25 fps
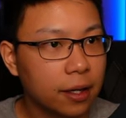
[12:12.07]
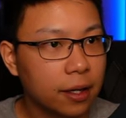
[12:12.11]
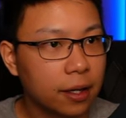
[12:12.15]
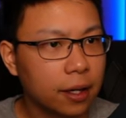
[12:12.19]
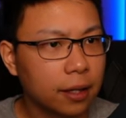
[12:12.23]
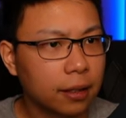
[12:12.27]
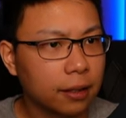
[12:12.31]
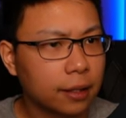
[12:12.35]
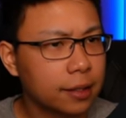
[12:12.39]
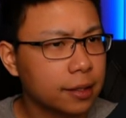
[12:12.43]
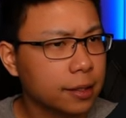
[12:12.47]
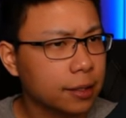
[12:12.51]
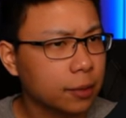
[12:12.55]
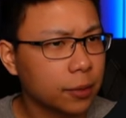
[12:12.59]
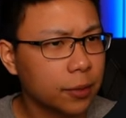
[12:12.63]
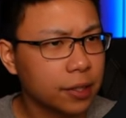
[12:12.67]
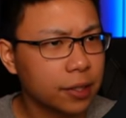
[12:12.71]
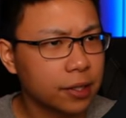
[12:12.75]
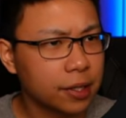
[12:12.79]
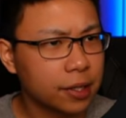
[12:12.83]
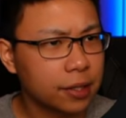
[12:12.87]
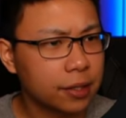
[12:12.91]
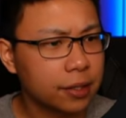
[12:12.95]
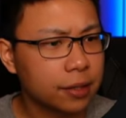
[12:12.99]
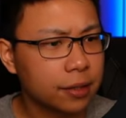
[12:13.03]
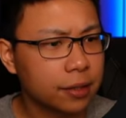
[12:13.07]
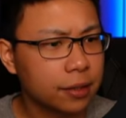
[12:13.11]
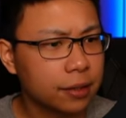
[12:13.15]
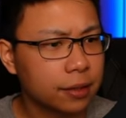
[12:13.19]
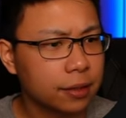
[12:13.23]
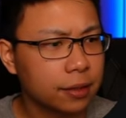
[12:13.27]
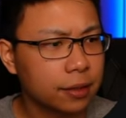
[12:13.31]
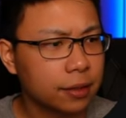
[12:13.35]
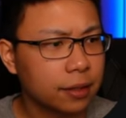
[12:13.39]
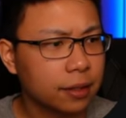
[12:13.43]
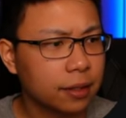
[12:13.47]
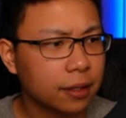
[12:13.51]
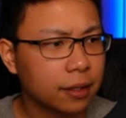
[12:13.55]
Let's see, what is this?
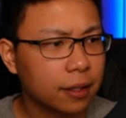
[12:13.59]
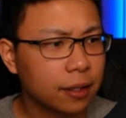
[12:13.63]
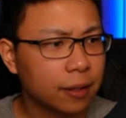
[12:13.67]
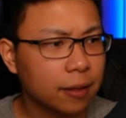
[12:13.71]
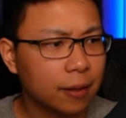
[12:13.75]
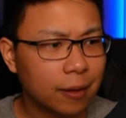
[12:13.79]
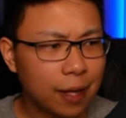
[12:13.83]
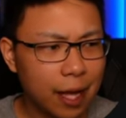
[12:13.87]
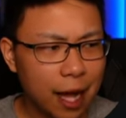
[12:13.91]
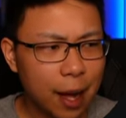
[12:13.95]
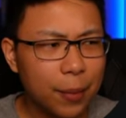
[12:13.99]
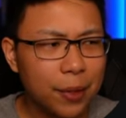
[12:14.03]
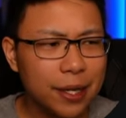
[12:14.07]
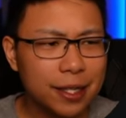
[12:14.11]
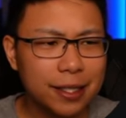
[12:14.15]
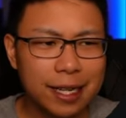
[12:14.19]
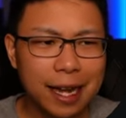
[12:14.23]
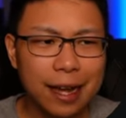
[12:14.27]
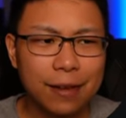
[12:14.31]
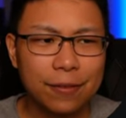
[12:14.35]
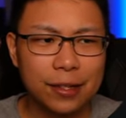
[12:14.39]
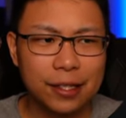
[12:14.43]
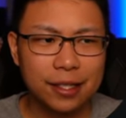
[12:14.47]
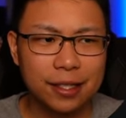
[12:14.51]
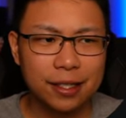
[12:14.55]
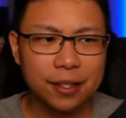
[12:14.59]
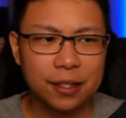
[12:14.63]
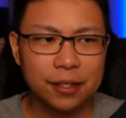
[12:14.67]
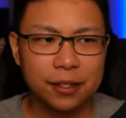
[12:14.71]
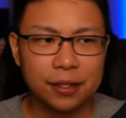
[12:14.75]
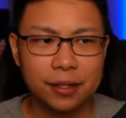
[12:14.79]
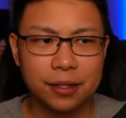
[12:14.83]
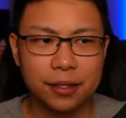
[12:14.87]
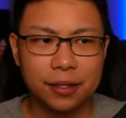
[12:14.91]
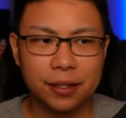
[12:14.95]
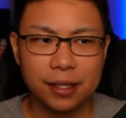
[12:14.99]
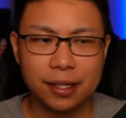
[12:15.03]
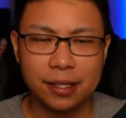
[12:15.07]
I'm gonna dive into
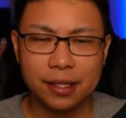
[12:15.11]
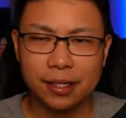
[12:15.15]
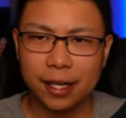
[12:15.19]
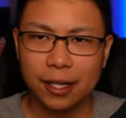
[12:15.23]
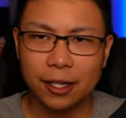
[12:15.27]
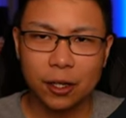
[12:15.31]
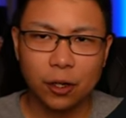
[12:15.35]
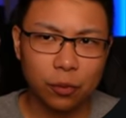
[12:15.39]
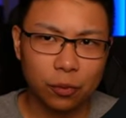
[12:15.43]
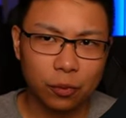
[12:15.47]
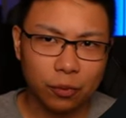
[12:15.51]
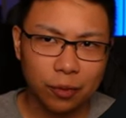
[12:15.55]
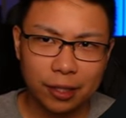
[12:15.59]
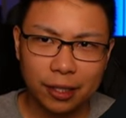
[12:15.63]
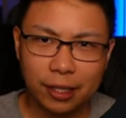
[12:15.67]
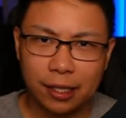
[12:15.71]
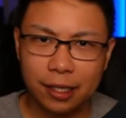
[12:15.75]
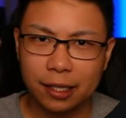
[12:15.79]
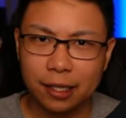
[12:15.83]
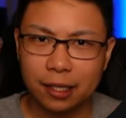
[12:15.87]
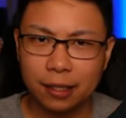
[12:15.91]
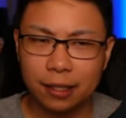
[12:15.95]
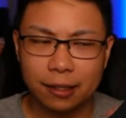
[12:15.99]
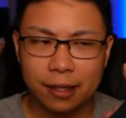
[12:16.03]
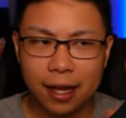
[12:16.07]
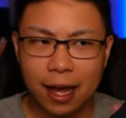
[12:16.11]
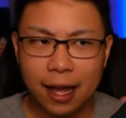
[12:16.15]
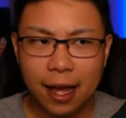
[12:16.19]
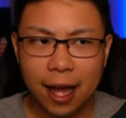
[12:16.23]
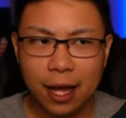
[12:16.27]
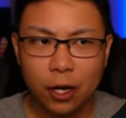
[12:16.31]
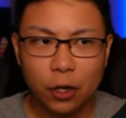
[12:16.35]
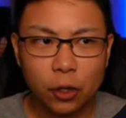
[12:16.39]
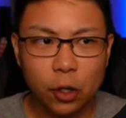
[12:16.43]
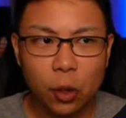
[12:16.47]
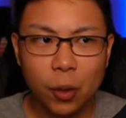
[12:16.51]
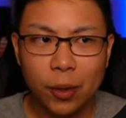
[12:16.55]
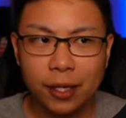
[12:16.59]
this since I don't really I, I
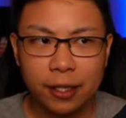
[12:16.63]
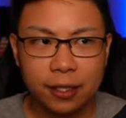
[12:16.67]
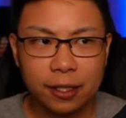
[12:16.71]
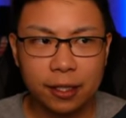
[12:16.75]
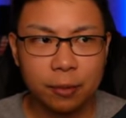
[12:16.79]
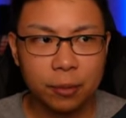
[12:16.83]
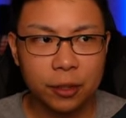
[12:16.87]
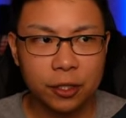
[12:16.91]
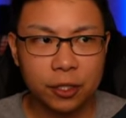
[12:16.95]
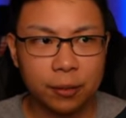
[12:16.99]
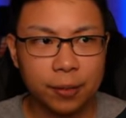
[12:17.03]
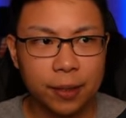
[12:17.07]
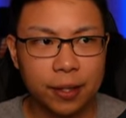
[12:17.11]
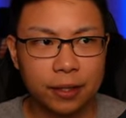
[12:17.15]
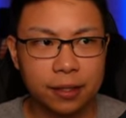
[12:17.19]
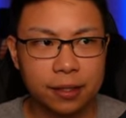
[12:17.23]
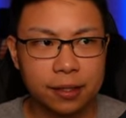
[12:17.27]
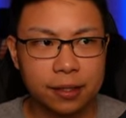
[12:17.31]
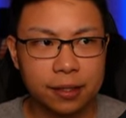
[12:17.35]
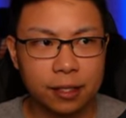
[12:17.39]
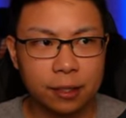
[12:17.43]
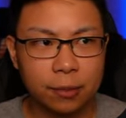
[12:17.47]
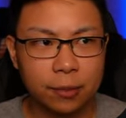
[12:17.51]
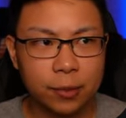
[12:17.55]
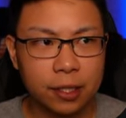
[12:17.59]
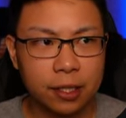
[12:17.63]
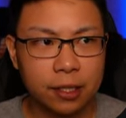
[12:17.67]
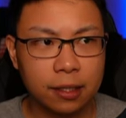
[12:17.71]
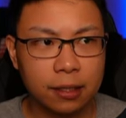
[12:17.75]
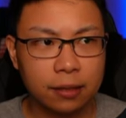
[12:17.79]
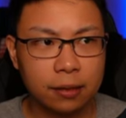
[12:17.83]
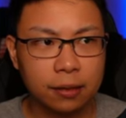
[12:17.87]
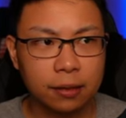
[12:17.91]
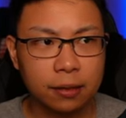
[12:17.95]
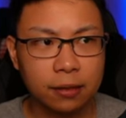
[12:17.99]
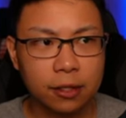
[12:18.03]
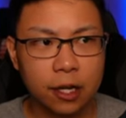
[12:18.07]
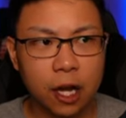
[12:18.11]
don't know anything much about the C B
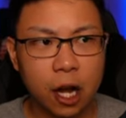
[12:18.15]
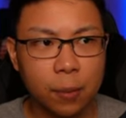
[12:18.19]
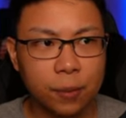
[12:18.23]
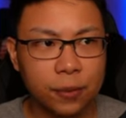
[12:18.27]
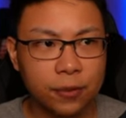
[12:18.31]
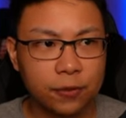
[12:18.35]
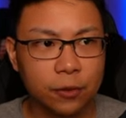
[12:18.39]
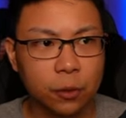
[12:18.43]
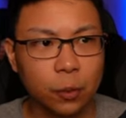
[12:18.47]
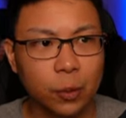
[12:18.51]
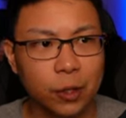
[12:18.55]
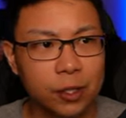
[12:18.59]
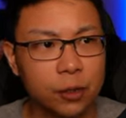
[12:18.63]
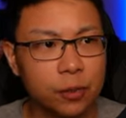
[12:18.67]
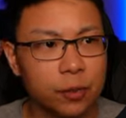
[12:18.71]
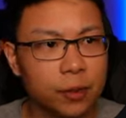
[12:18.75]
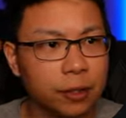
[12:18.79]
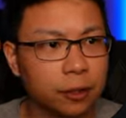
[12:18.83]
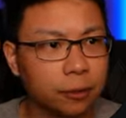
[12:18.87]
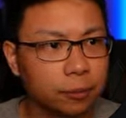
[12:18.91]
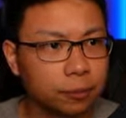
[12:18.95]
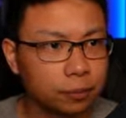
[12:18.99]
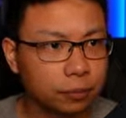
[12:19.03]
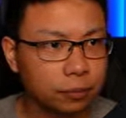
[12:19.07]
comps for Wixwell.